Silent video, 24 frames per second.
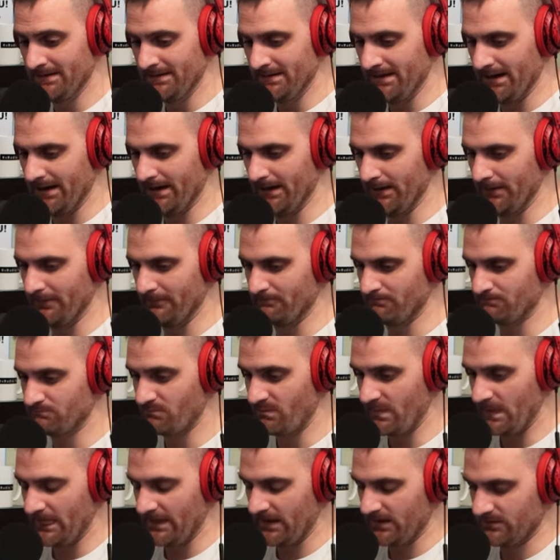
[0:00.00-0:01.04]
Um,
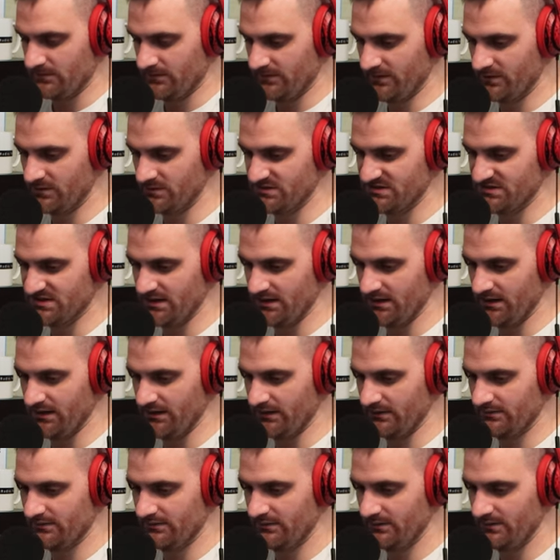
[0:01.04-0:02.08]
there's
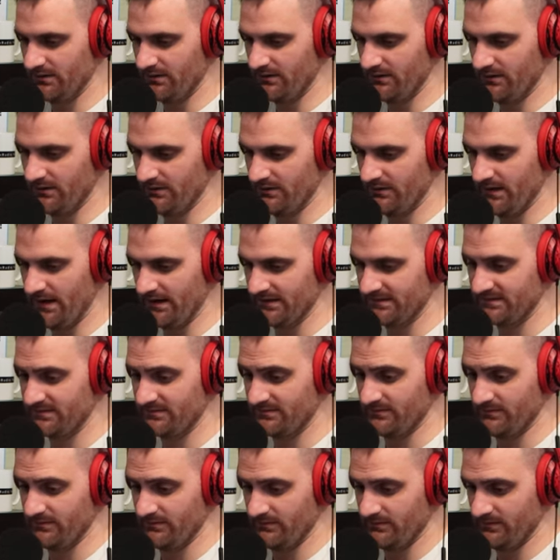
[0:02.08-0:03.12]
that
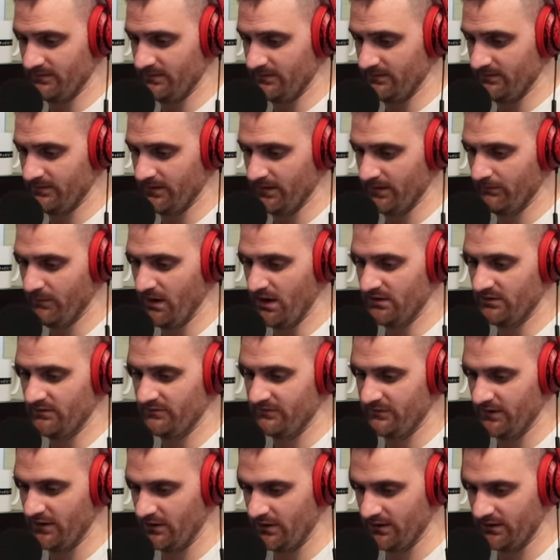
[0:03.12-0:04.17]
the
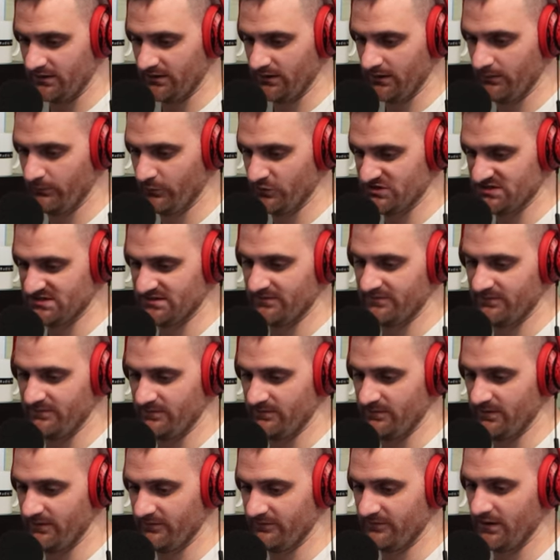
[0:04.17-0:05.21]
monoferric, um, which is the,
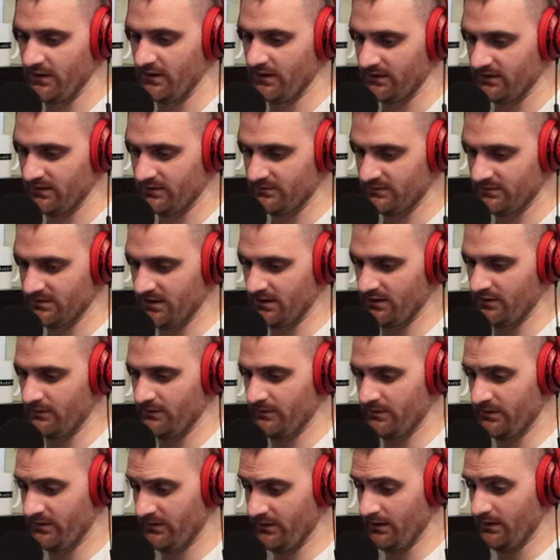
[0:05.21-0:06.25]
the ferric
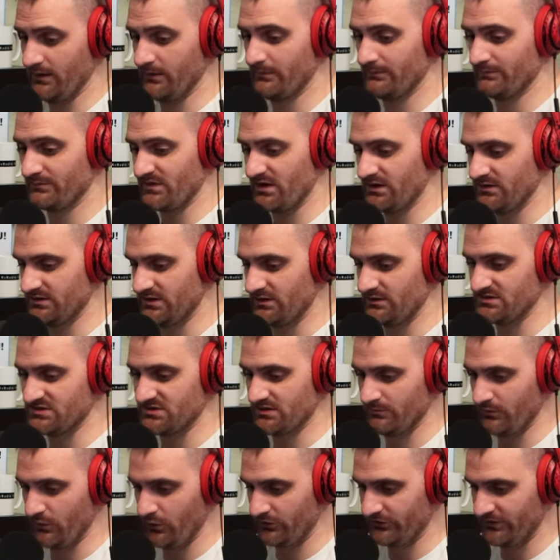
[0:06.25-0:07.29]
dera, um,
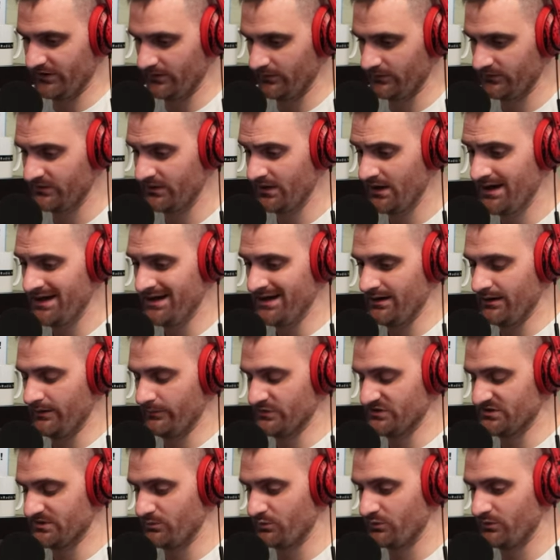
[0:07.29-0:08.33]
uh,
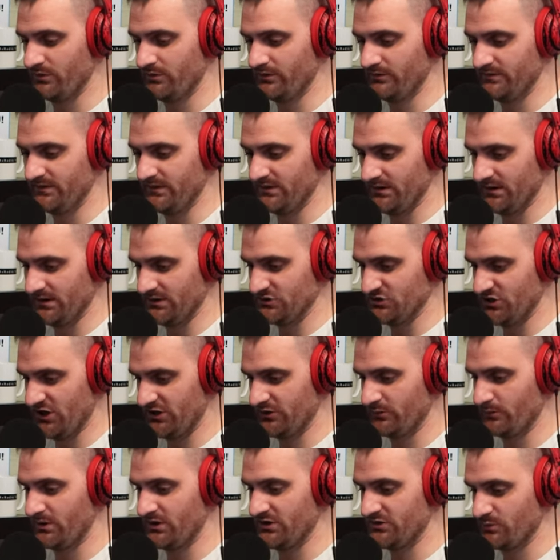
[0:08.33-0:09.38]
was approved in
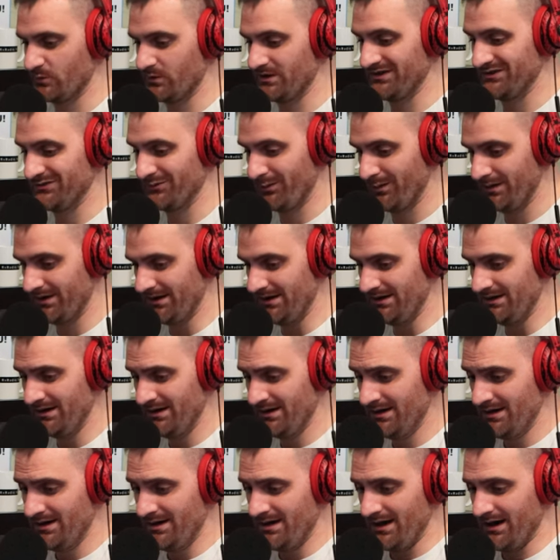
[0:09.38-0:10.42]
January 2020,
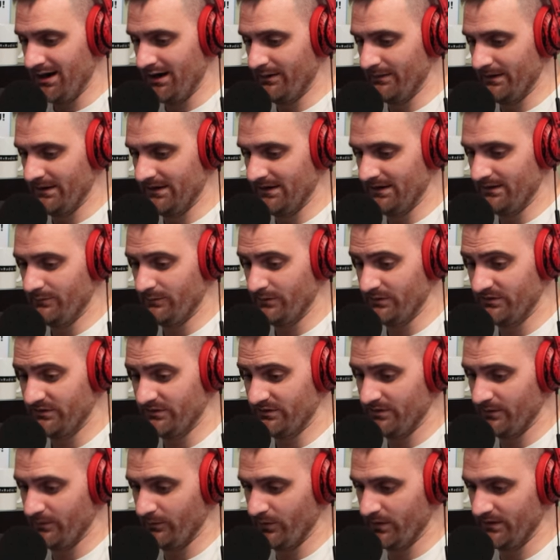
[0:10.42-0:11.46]
uh, and it
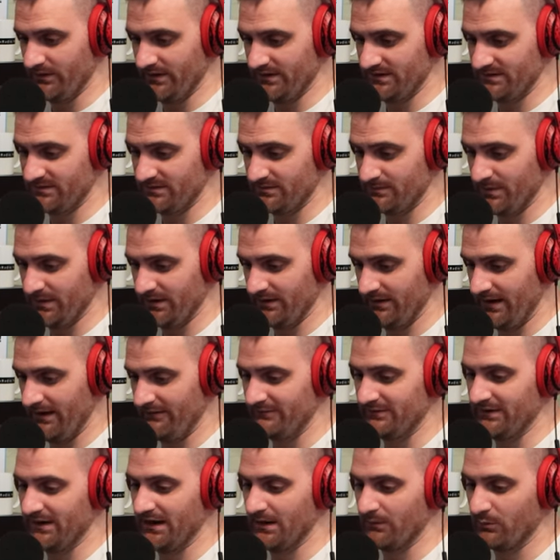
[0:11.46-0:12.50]
was the one that's been
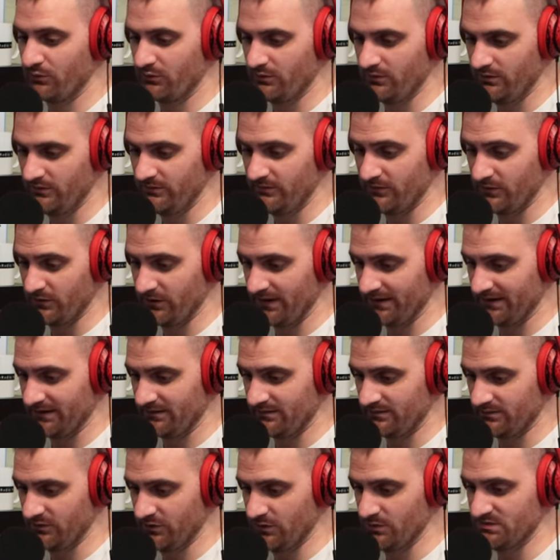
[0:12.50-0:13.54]
FDA approved for
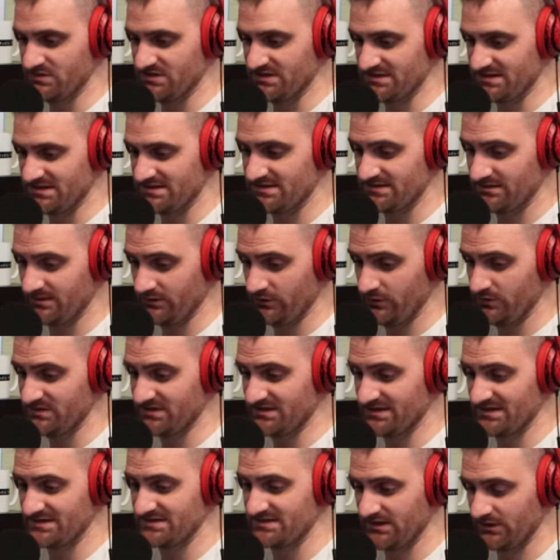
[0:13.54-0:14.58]
like uses
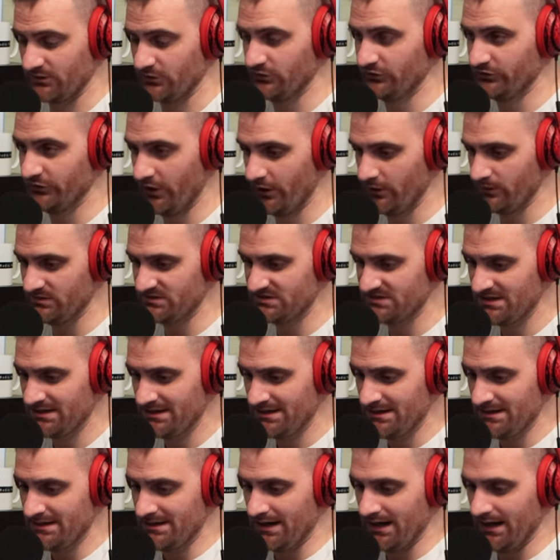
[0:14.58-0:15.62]
uses a single dose.
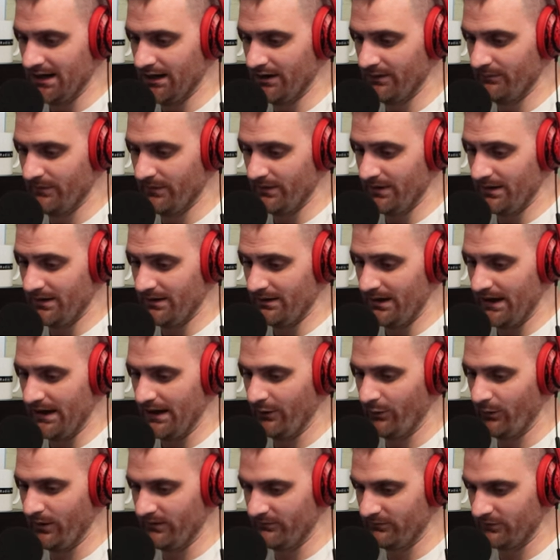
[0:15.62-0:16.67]
Um,
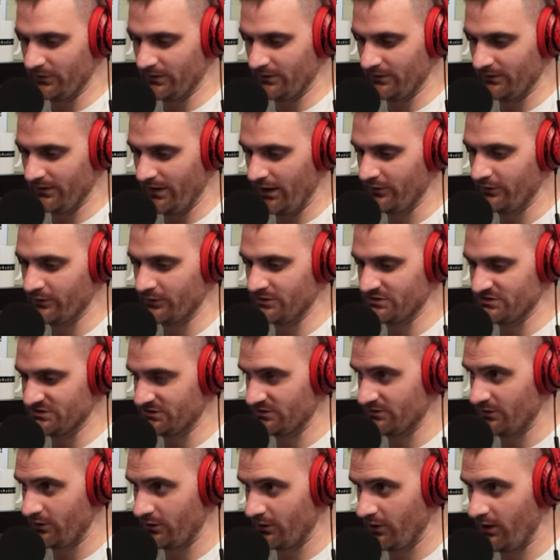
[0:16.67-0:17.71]
however, others
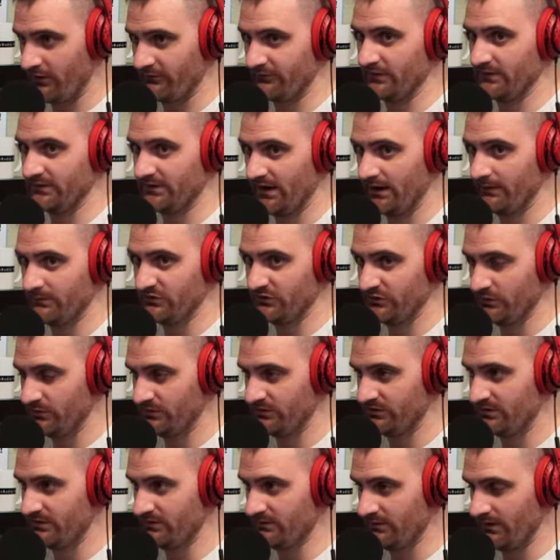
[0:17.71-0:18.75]
are oftentimes
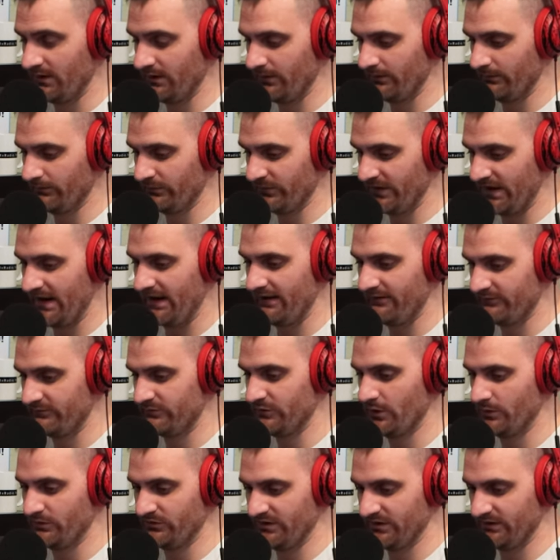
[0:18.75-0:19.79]
used. Um, they have
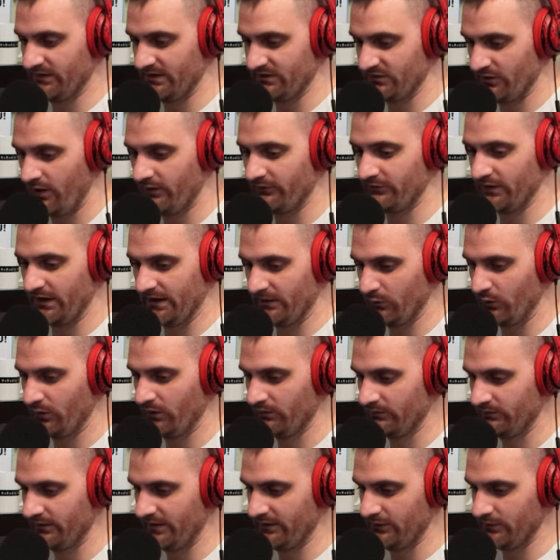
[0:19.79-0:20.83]
dosing that's off
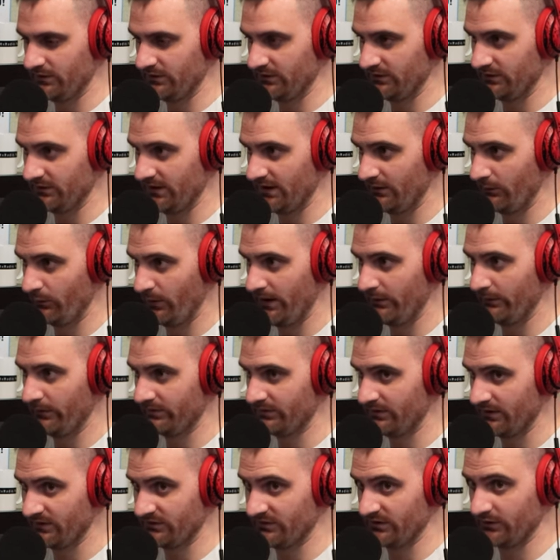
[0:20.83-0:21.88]
label that you can get away
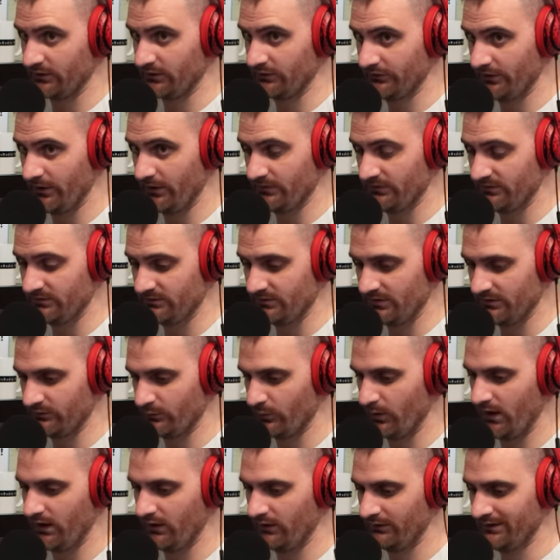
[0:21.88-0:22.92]
with a single dose as
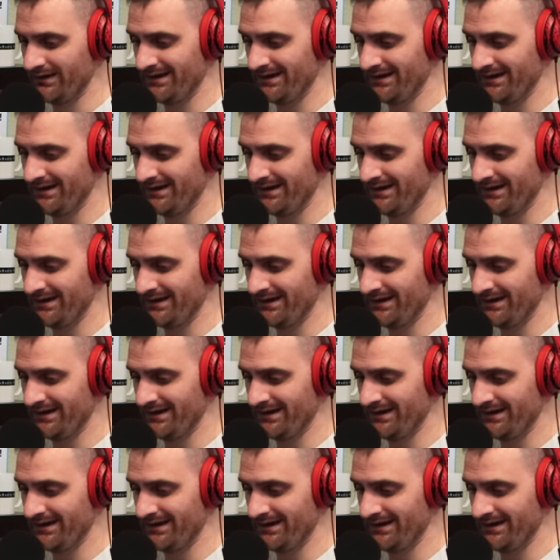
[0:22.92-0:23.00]
well.